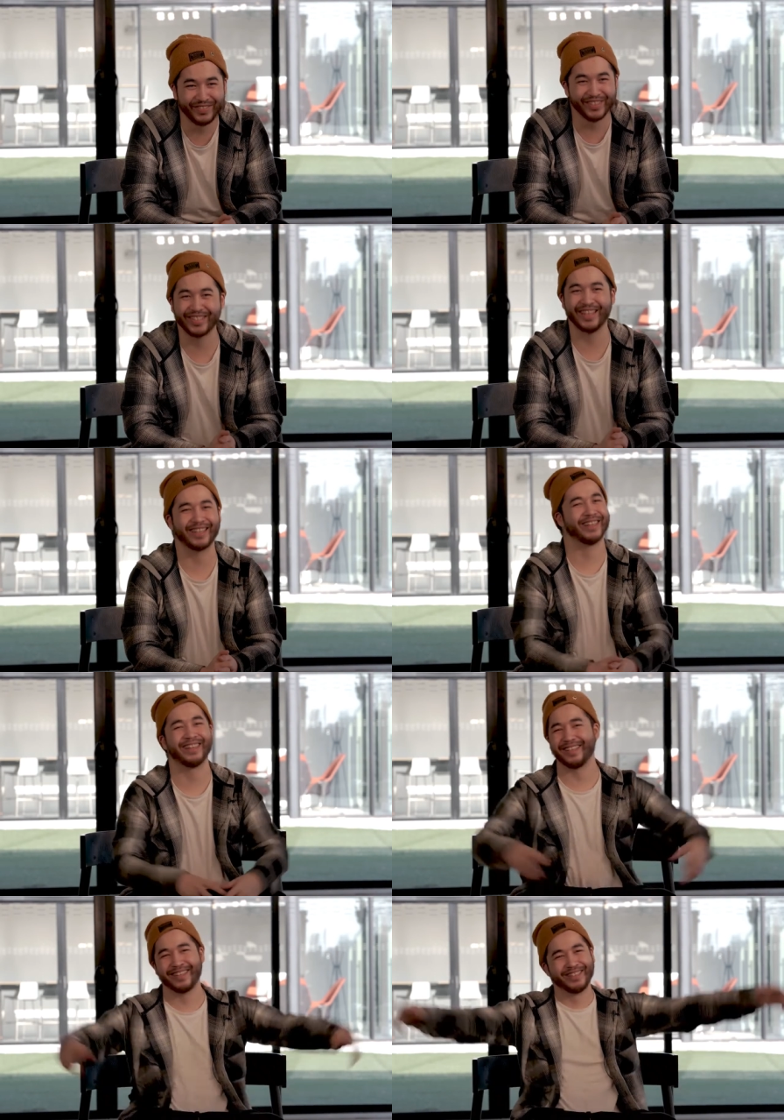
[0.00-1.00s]
this feels like
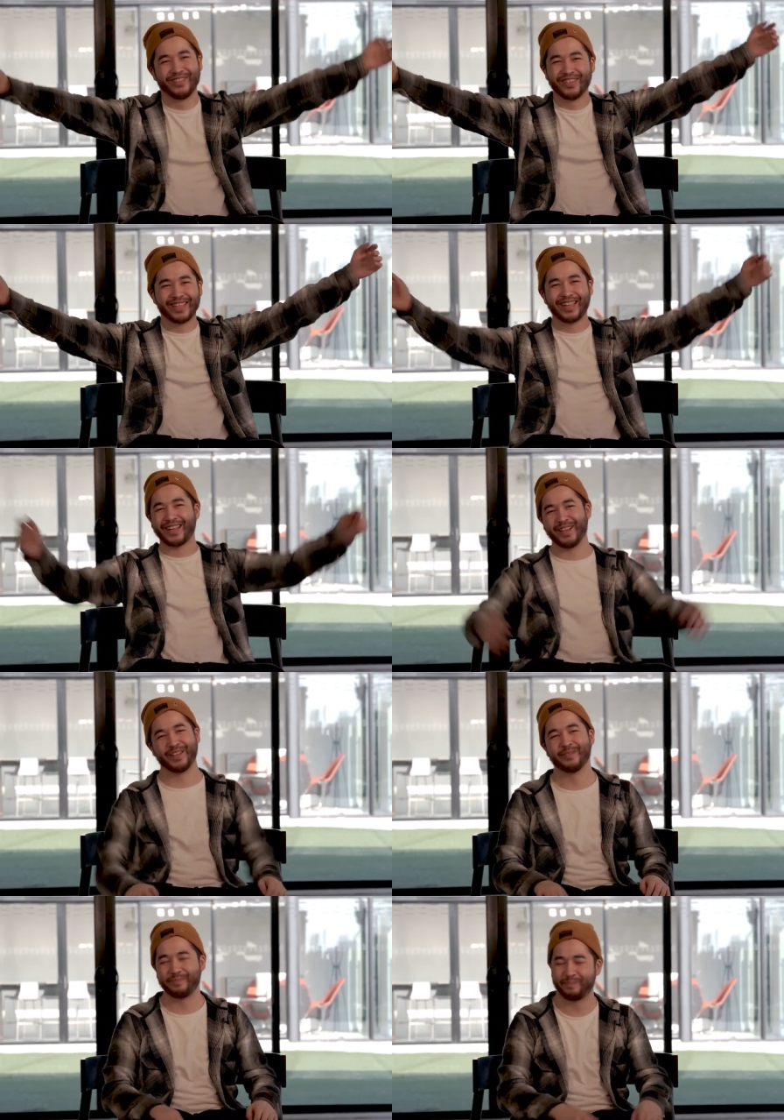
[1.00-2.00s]
a, this feels like
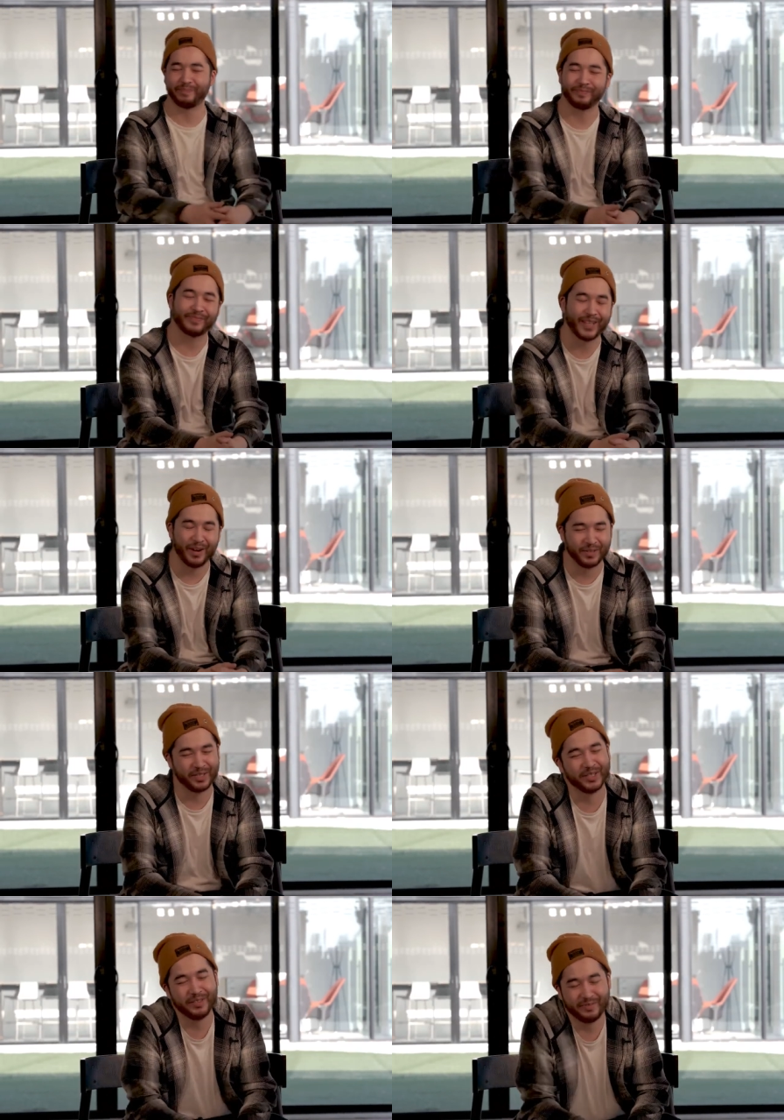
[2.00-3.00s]
a, a
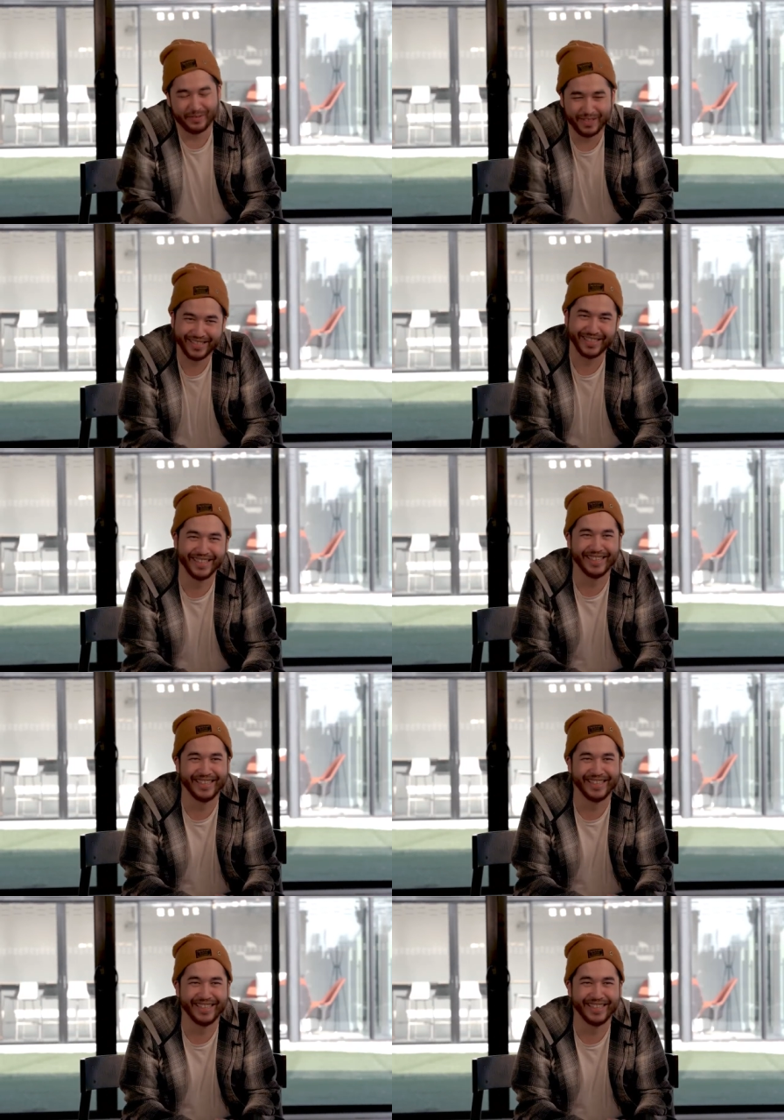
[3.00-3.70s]
return for me.